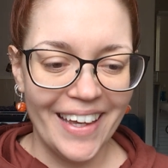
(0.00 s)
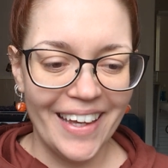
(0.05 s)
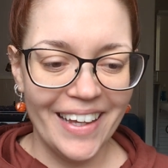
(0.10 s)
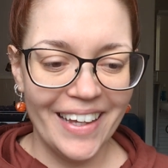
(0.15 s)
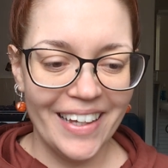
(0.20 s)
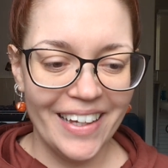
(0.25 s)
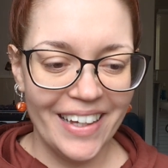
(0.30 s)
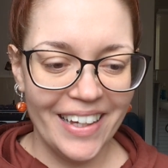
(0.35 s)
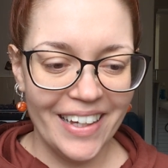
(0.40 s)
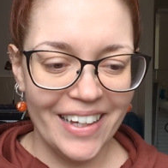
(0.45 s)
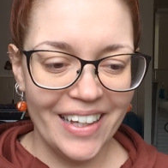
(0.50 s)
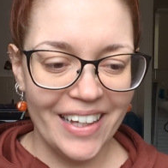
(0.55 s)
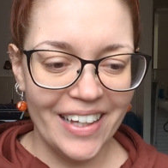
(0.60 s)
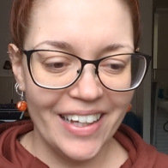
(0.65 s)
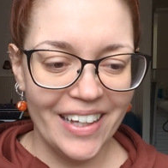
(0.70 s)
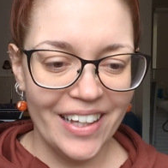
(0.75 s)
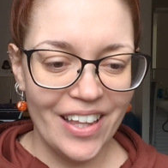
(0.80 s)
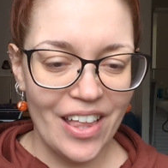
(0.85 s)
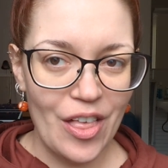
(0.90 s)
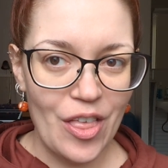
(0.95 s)

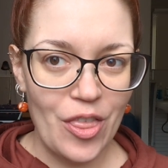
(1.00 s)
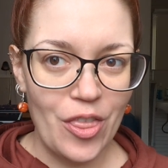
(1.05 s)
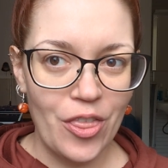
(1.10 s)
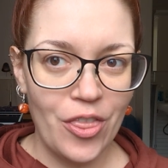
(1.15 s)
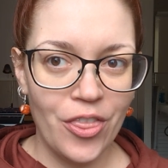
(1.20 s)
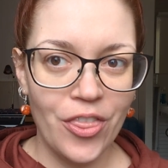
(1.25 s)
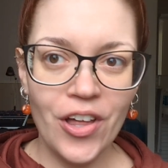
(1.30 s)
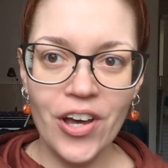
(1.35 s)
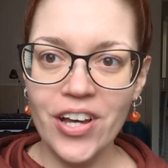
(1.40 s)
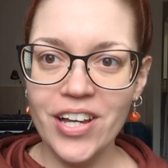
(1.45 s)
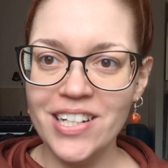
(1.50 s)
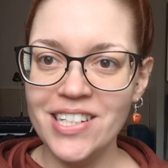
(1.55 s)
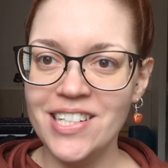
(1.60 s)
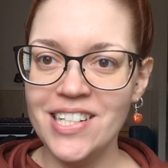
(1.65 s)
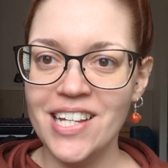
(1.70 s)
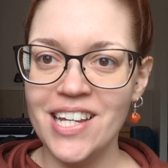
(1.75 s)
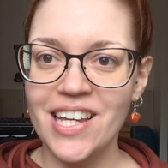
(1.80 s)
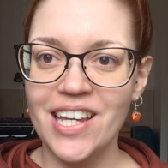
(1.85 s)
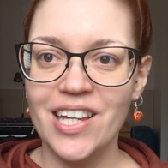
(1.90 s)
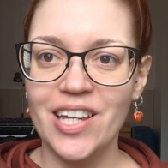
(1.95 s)
Third
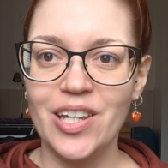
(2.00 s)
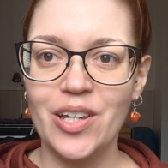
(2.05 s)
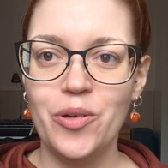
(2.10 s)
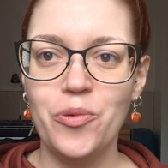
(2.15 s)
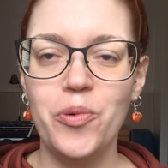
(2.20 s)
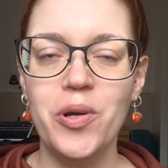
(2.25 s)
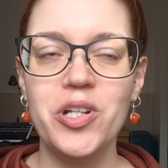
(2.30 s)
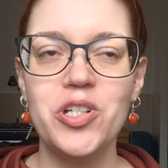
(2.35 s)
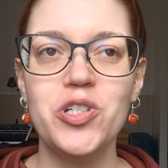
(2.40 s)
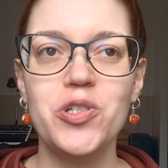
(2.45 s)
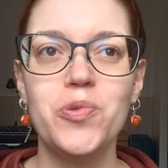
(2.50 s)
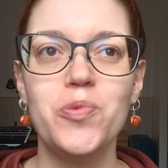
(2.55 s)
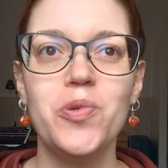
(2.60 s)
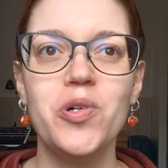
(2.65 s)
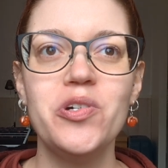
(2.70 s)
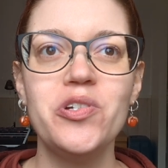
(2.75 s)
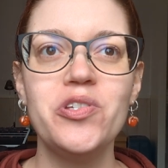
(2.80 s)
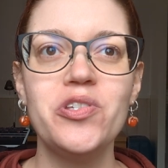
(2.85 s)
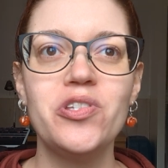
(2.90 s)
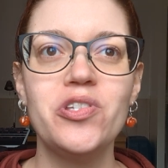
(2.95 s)
day, which
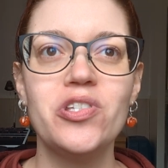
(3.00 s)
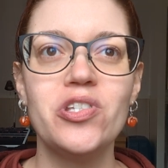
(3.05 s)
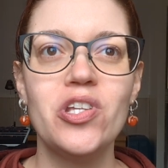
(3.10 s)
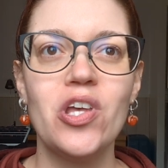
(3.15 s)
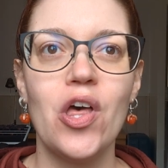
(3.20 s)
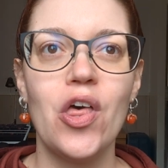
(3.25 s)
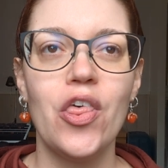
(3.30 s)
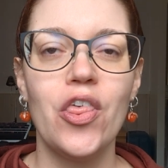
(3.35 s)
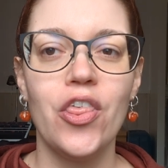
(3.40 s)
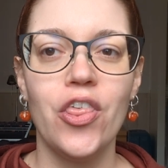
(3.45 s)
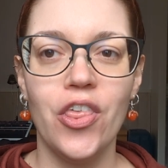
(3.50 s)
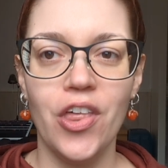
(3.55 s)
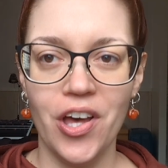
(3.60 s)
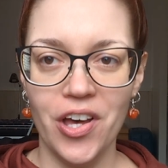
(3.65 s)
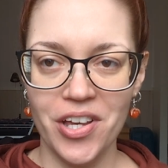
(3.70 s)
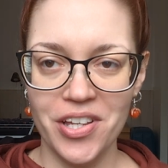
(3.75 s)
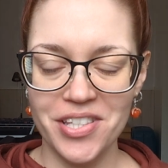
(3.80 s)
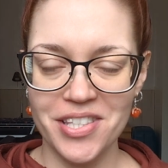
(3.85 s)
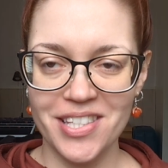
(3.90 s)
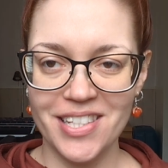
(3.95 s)
was
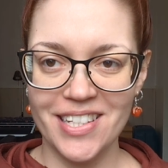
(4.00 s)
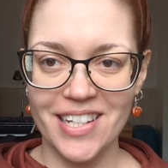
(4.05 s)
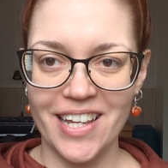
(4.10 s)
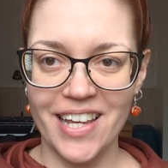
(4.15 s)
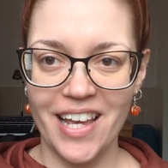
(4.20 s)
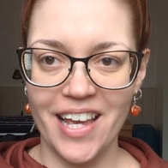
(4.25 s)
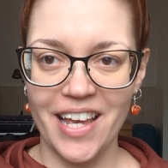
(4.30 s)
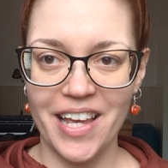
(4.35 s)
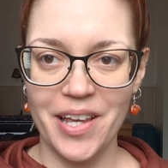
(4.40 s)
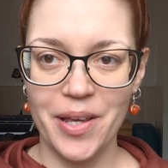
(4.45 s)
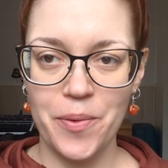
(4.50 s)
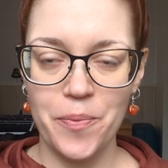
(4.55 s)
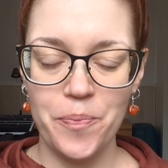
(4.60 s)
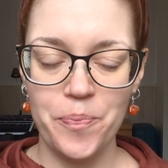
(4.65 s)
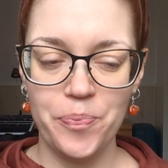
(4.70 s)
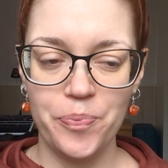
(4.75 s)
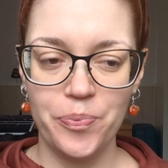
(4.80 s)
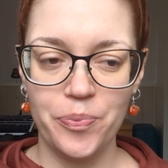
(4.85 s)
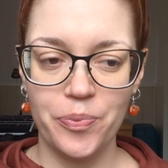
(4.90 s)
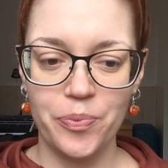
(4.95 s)
Thursday,
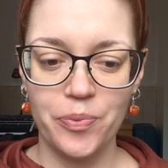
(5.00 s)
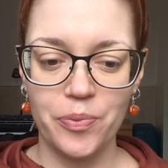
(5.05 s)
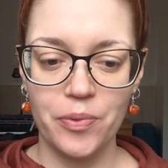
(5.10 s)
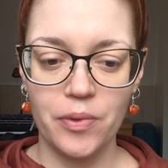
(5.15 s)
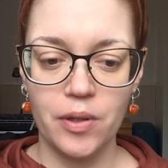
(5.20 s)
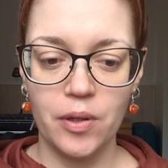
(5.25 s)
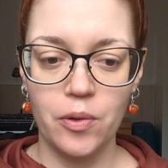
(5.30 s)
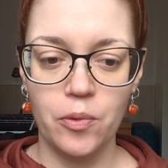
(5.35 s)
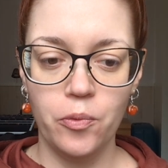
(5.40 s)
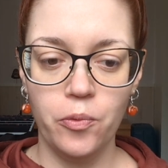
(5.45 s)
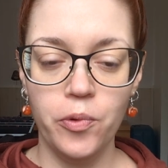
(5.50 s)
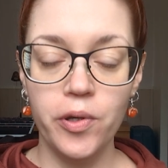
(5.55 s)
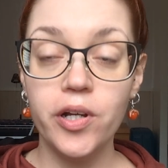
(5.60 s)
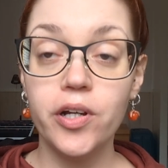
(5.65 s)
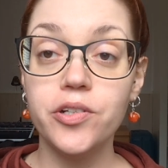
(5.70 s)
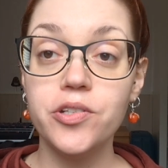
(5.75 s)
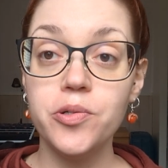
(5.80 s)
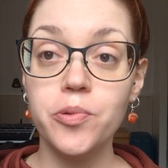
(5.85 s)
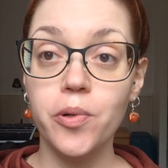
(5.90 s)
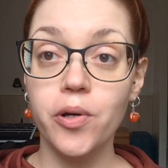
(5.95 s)
we
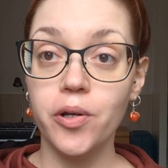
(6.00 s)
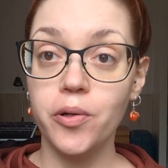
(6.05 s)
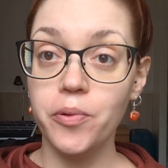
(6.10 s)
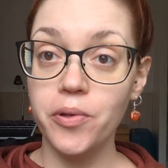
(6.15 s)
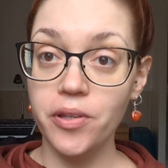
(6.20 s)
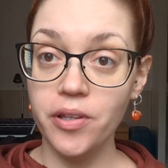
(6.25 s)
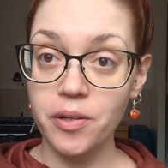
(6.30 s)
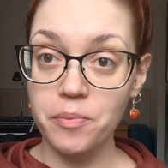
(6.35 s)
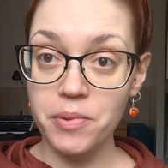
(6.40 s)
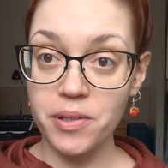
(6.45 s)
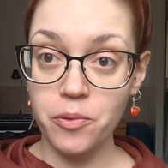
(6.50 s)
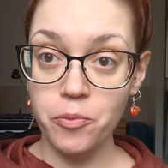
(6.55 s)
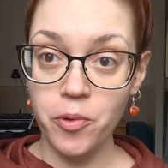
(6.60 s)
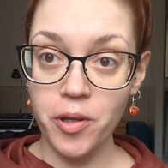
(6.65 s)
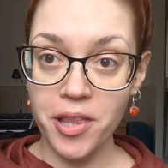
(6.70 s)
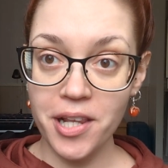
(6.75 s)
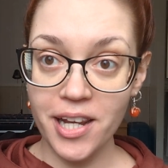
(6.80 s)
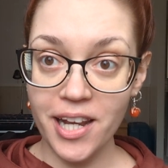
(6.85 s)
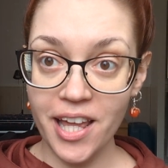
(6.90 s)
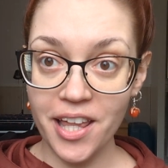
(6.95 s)
got to work with
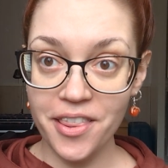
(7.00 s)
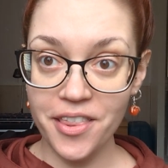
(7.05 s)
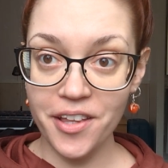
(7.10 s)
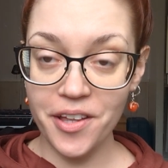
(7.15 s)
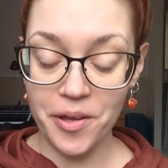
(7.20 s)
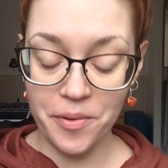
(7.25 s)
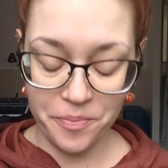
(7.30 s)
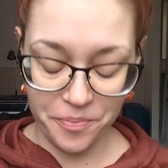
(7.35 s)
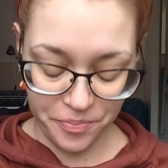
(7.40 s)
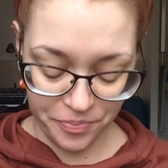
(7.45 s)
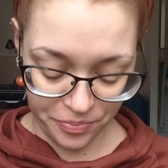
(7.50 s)
leather.